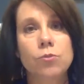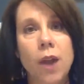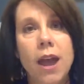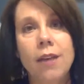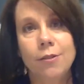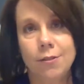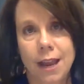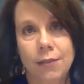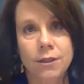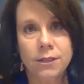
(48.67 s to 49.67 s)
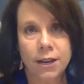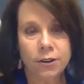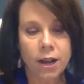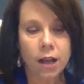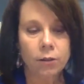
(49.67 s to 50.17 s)
rather than the
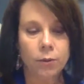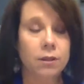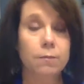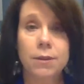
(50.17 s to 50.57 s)
standard algorithm,